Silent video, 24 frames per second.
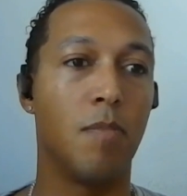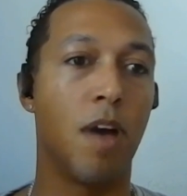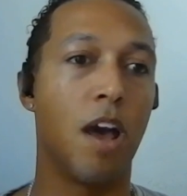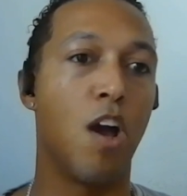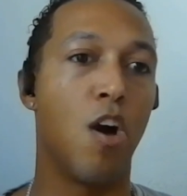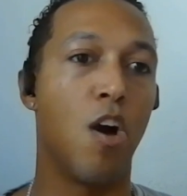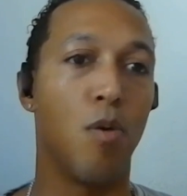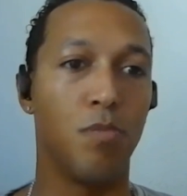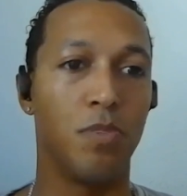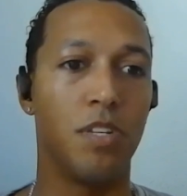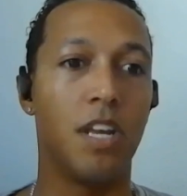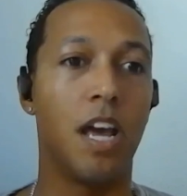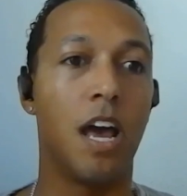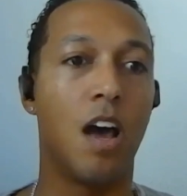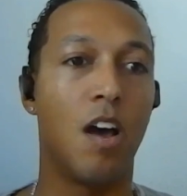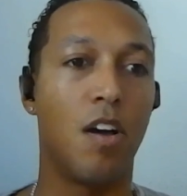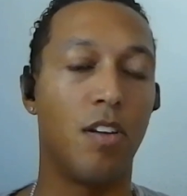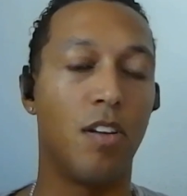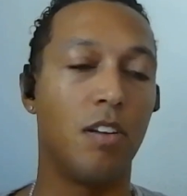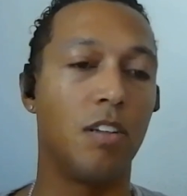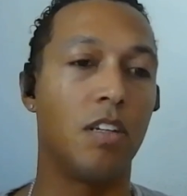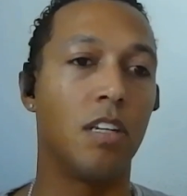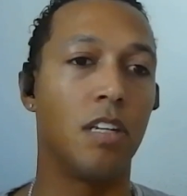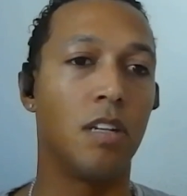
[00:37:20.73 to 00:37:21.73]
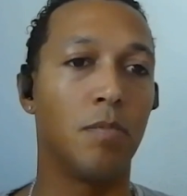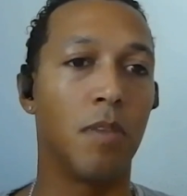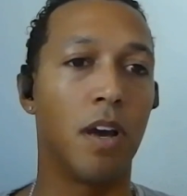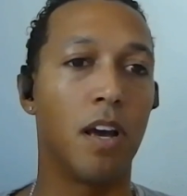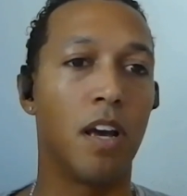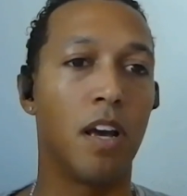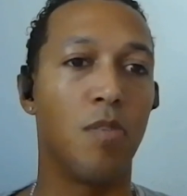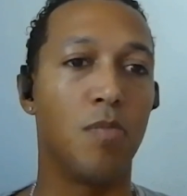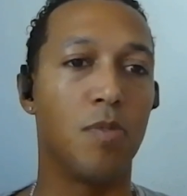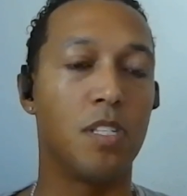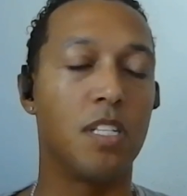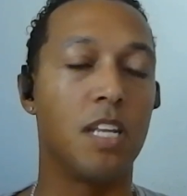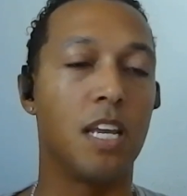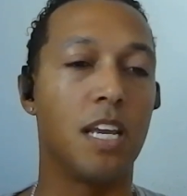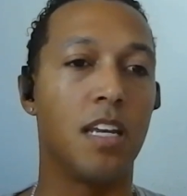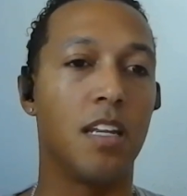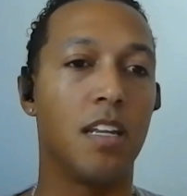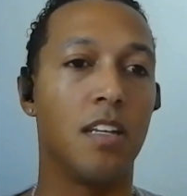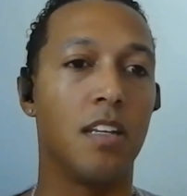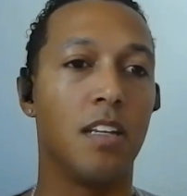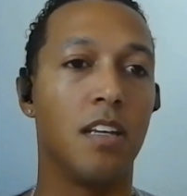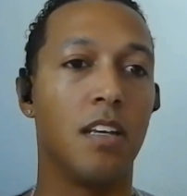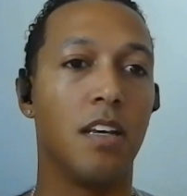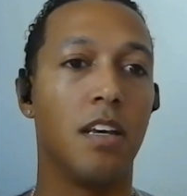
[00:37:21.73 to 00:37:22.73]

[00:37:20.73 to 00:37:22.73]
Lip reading: my hometown, in my home state,